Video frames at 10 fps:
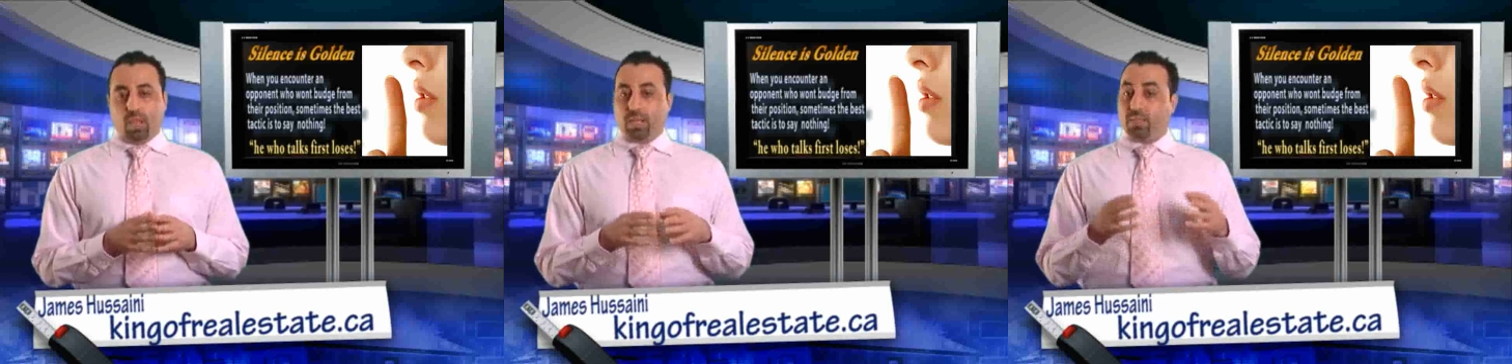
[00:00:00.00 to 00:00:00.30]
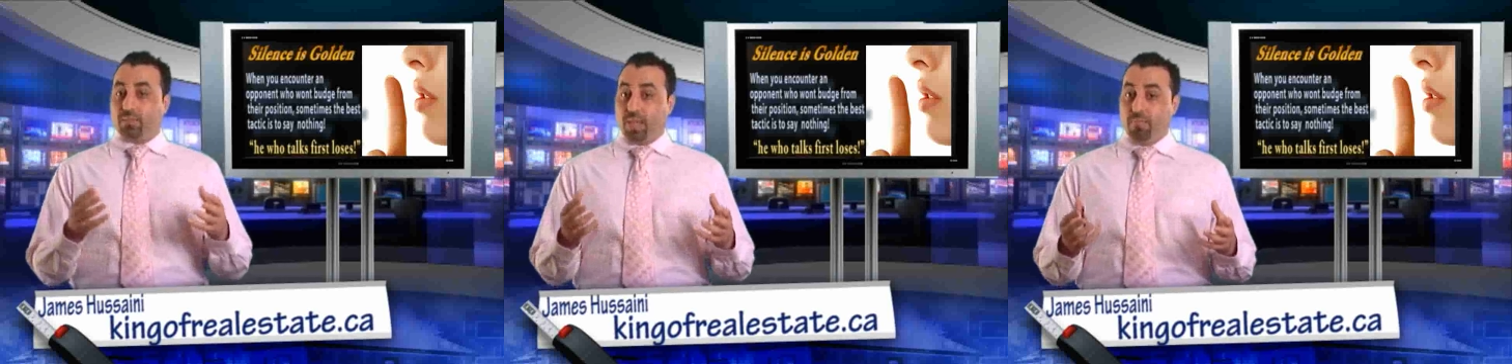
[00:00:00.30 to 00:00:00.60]
At
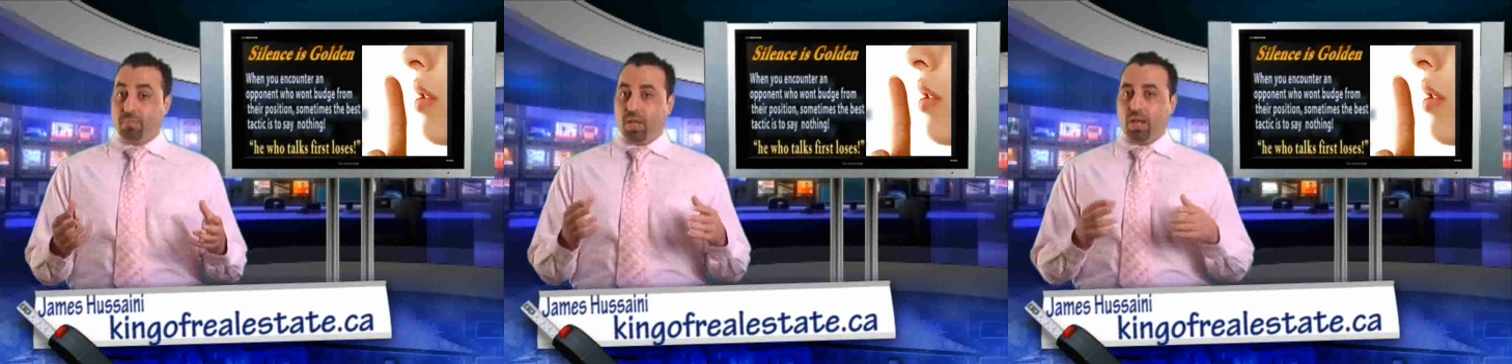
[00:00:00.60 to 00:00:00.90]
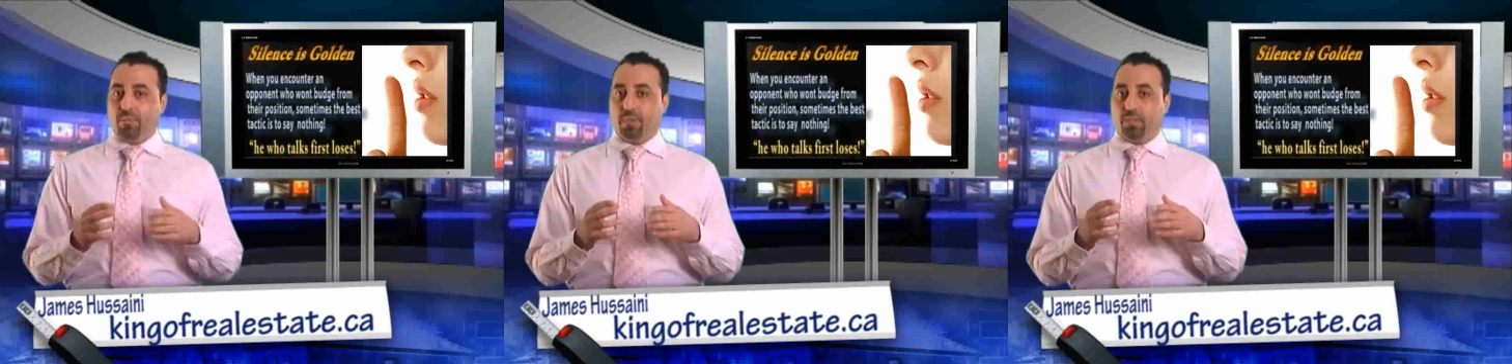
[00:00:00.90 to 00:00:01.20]
the same
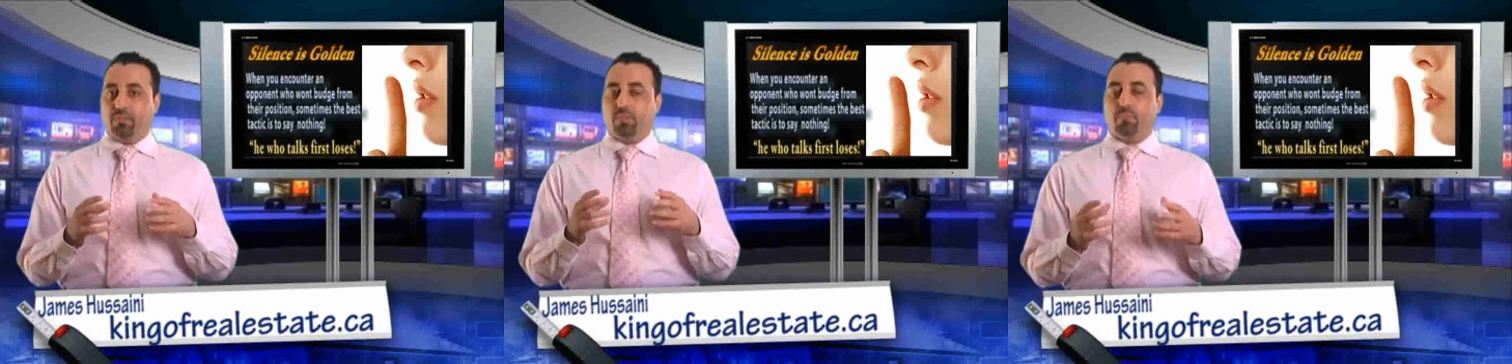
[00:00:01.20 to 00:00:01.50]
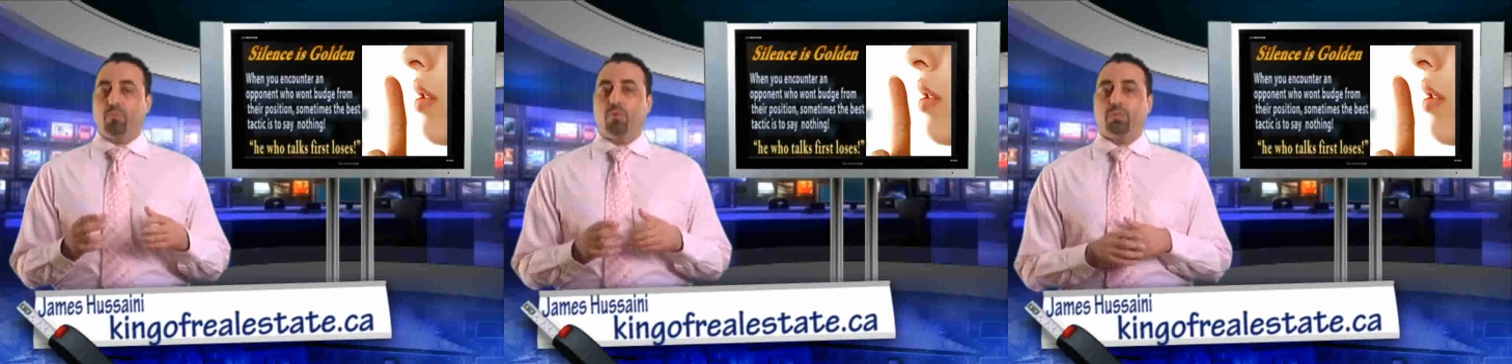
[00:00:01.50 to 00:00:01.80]
time, it is
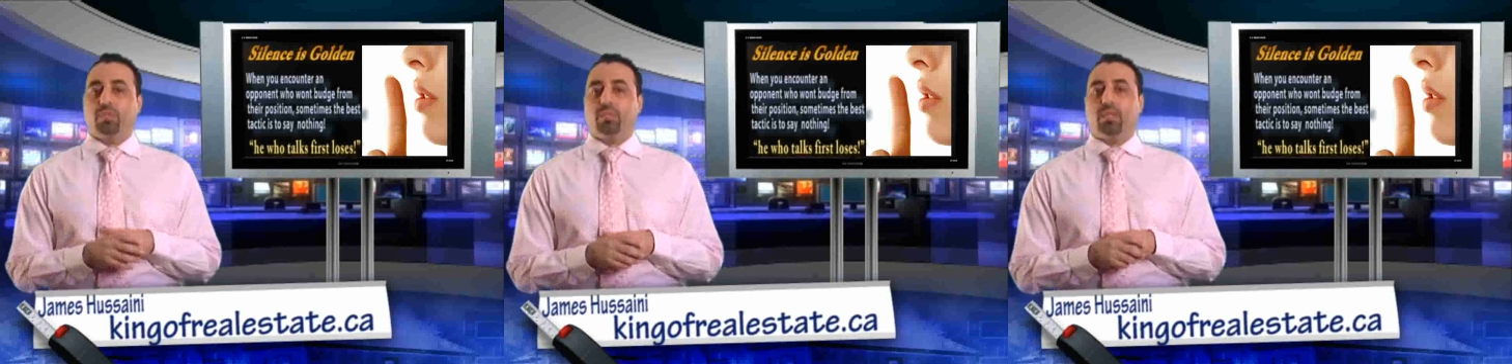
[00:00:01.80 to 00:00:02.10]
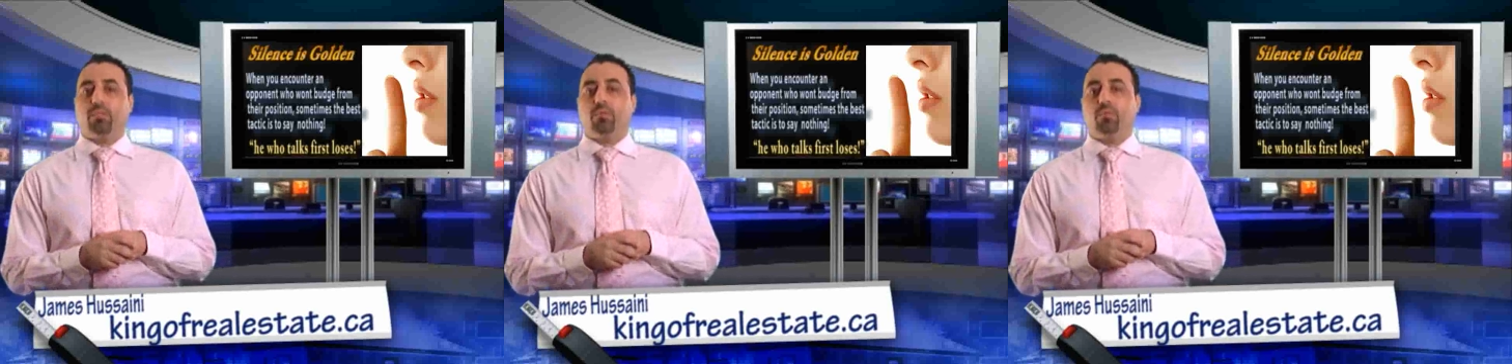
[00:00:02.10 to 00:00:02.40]
important
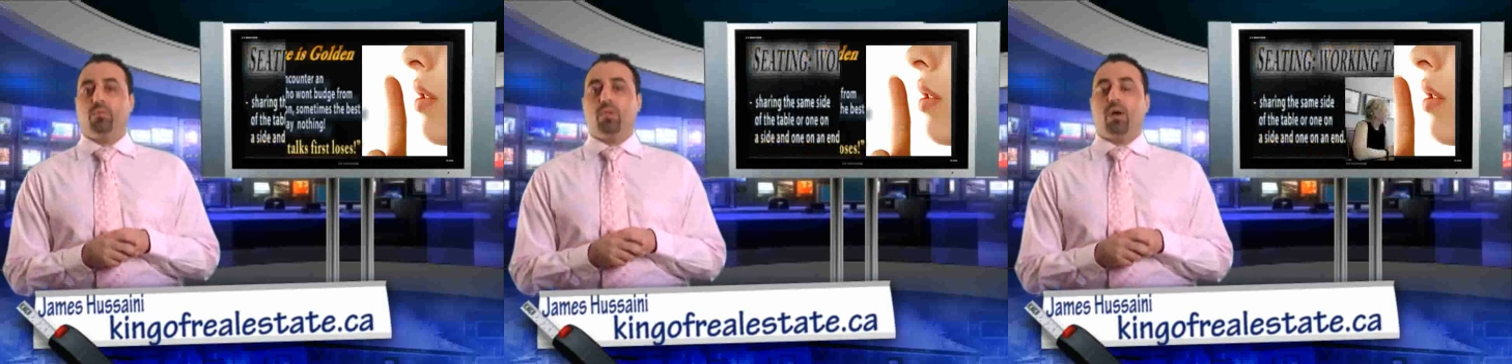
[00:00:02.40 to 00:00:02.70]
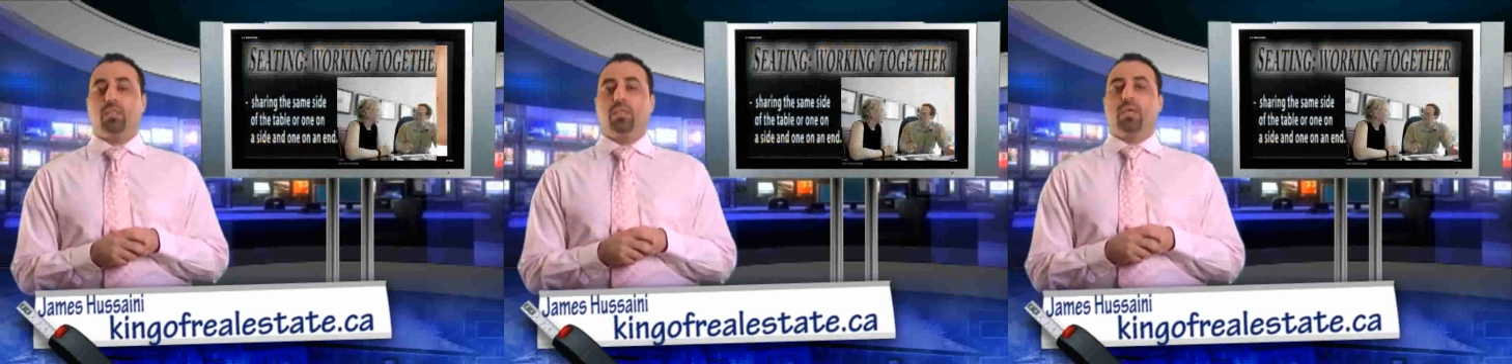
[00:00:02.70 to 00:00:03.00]
that you do
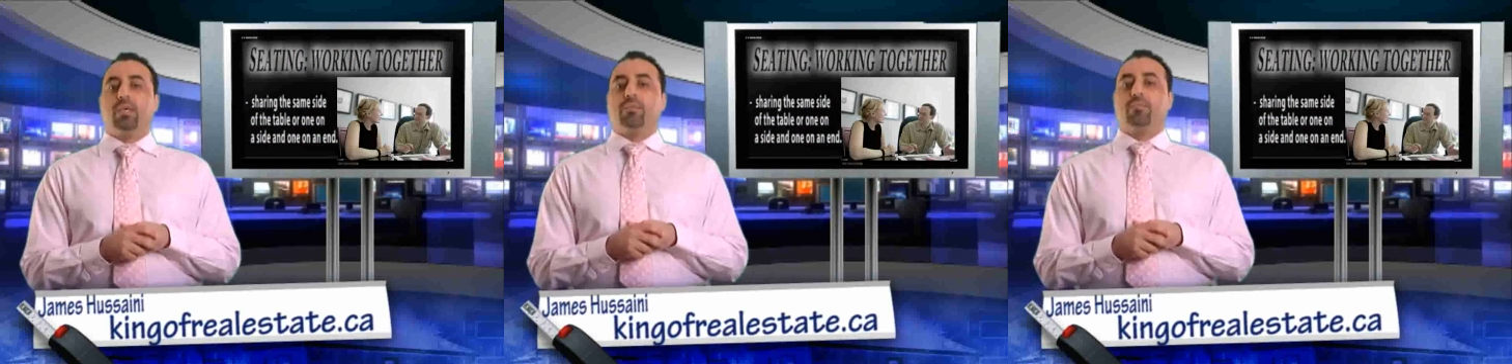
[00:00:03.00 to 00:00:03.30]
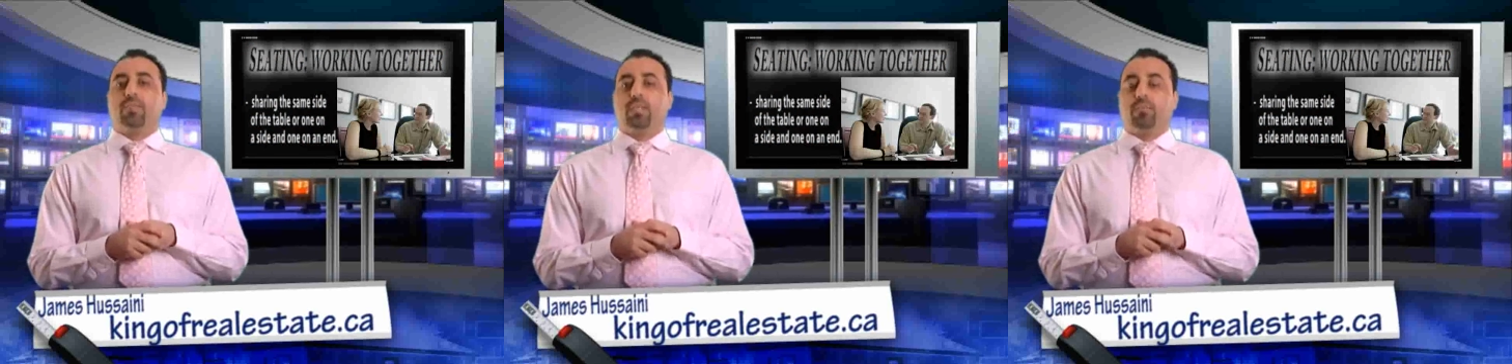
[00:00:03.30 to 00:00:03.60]
not
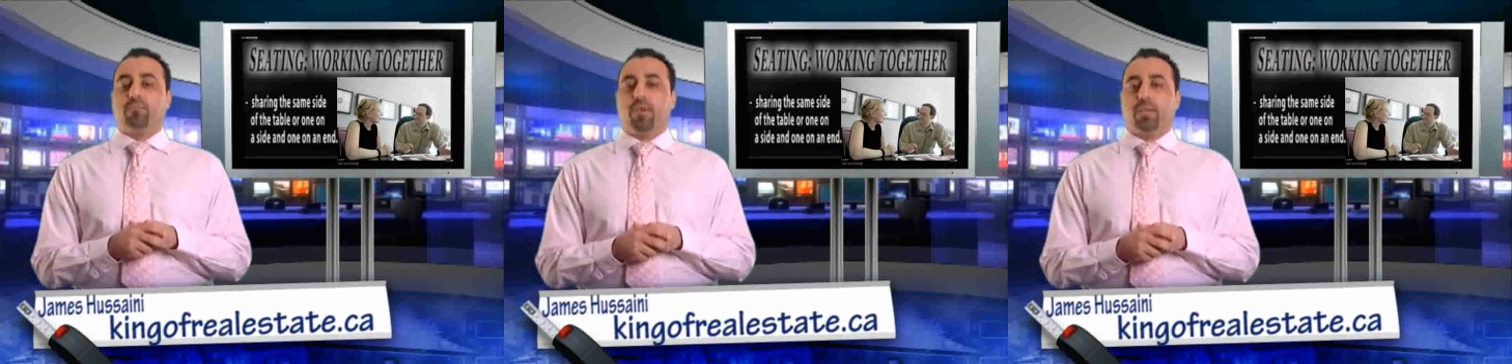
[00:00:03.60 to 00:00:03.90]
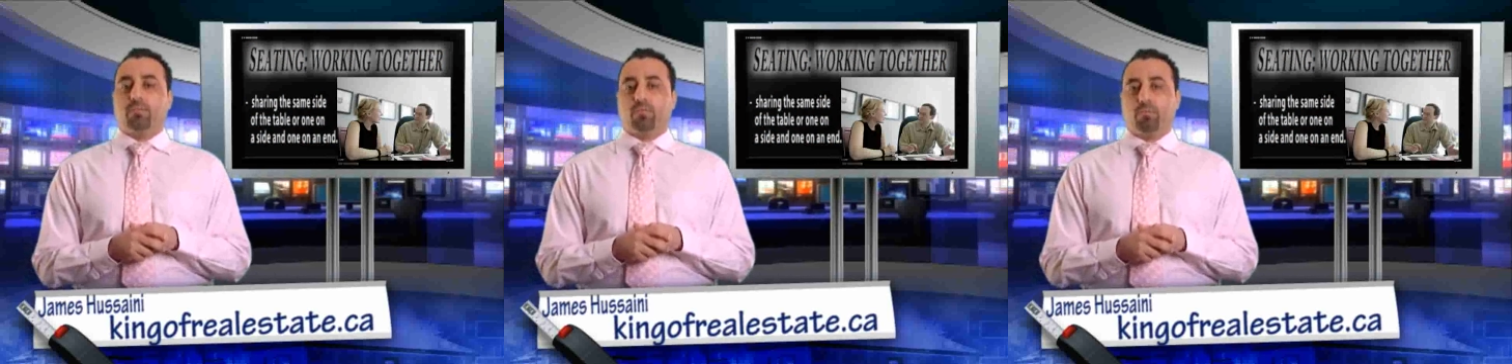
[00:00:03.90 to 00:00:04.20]
sit
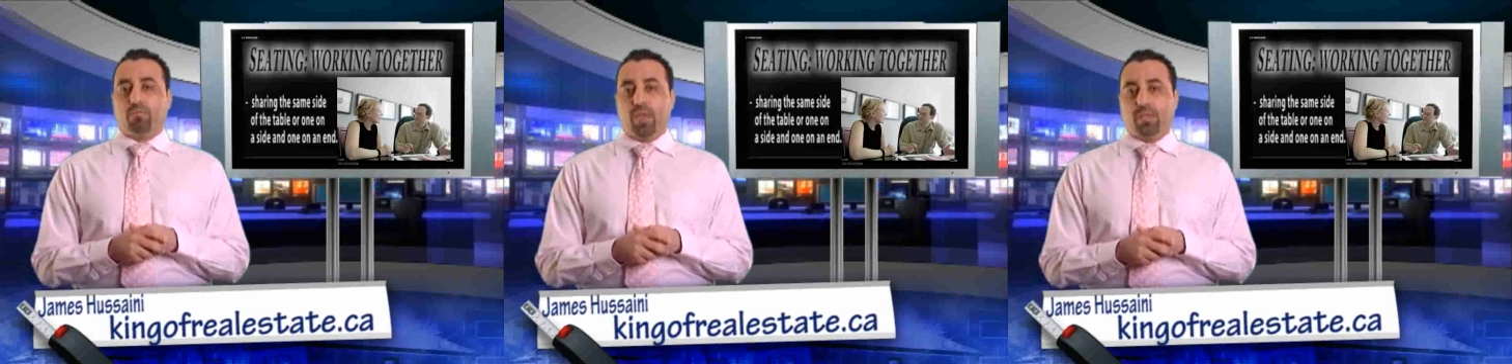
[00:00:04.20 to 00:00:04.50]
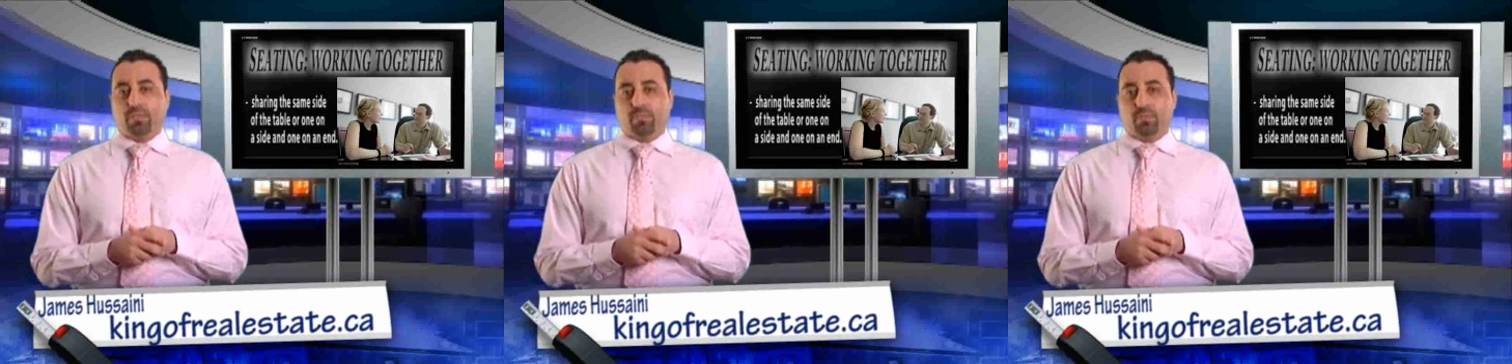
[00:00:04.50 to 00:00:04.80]
face to
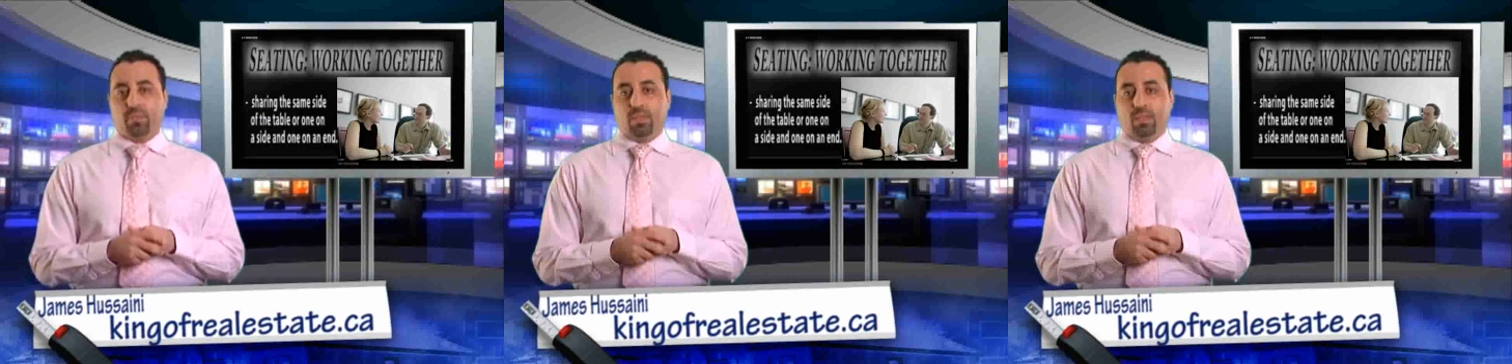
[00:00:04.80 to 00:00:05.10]
face.